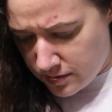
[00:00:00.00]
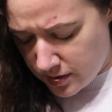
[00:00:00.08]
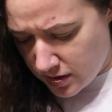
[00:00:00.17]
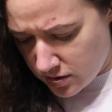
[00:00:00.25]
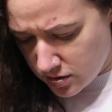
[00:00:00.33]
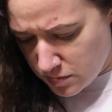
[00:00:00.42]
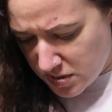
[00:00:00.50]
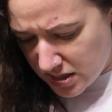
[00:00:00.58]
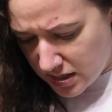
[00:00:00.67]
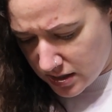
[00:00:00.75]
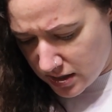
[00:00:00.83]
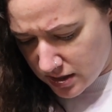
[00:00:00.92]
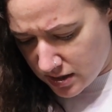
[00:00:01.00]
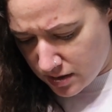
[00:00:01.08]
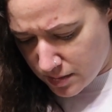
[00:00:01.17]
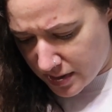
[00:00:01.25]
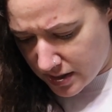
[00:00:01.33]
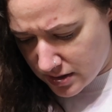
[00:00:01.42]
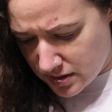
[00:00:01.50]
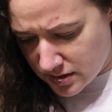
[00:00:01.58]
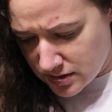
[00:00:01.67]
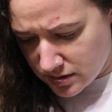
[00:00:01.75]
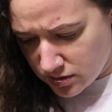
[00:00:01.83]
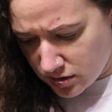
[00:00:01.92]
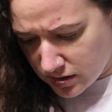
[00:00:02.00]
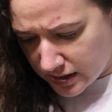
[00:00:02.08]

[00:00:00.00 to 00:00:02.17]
It could be in here, but it doesn't look